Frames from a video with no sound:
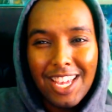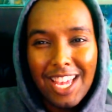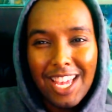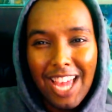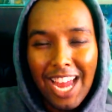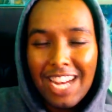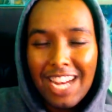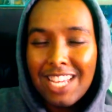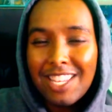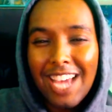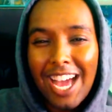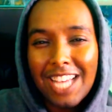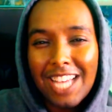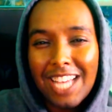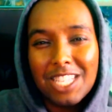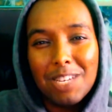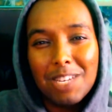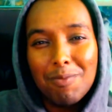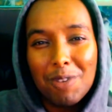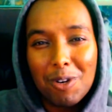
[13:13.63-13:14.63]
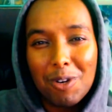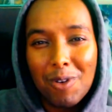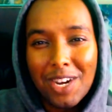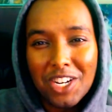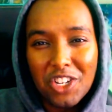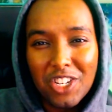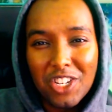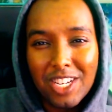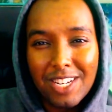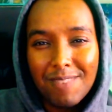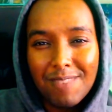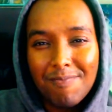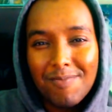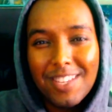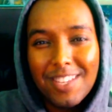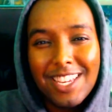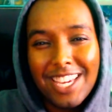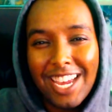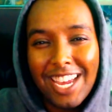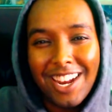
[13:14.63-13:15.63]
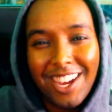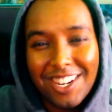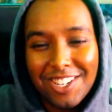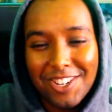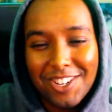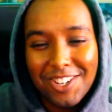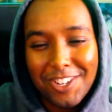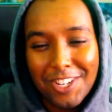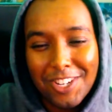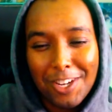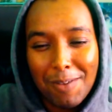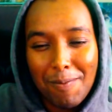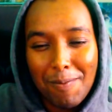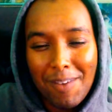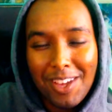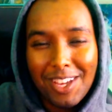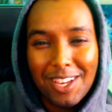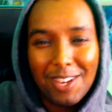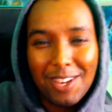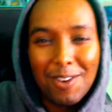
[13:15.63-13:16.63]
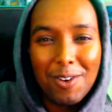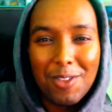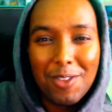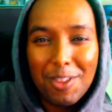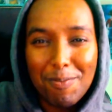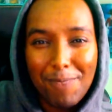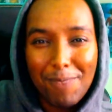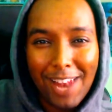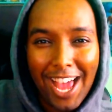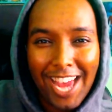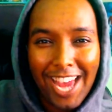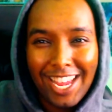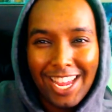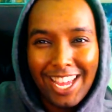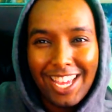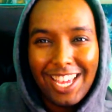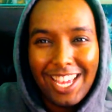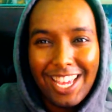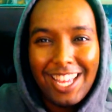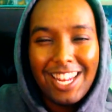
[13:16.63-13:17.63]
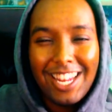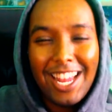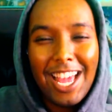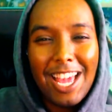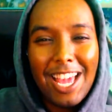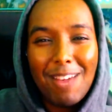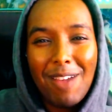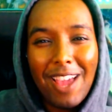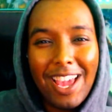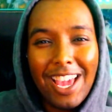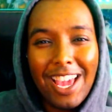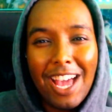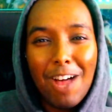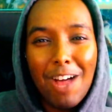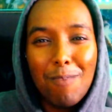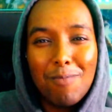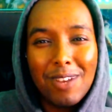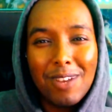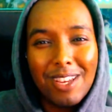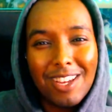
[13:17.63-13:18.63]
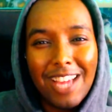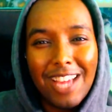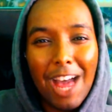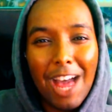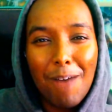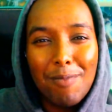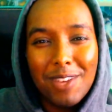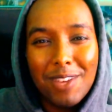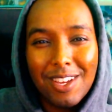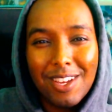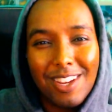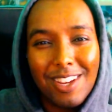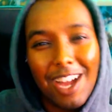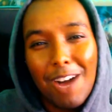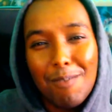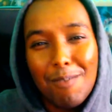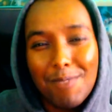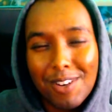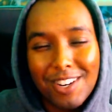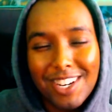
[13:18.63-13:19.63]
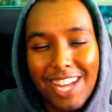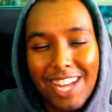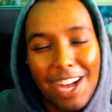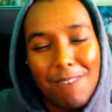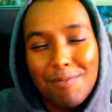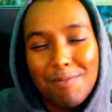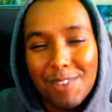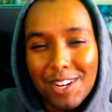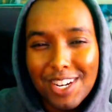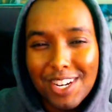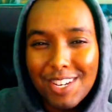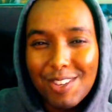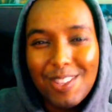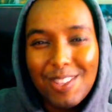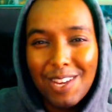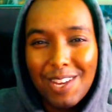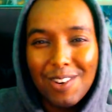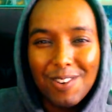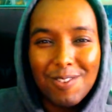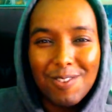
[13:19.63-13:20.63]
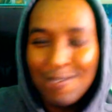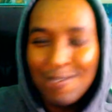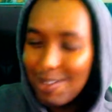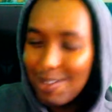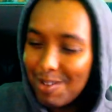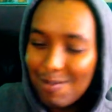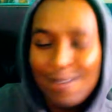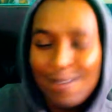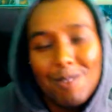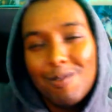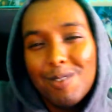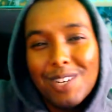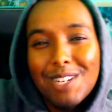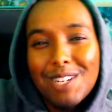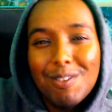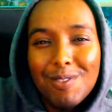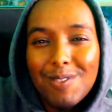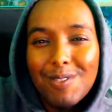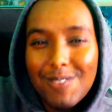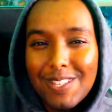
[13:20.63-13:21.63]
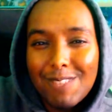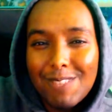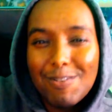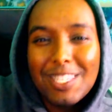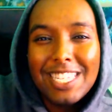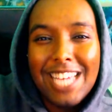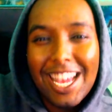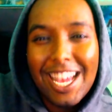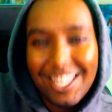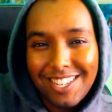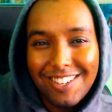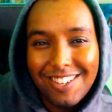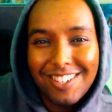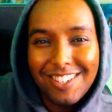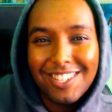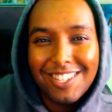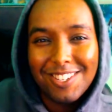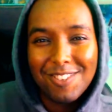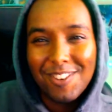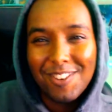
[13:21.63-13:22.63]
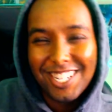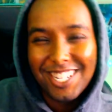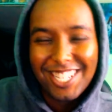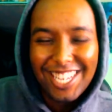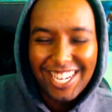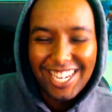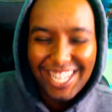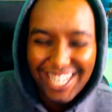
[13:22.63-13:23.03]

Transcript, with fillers: I need to ask him a question. Get on your ship, go to the planet. Hey, hey, Albert, Albie, Albert, Albert, yo, what's the answer to this question?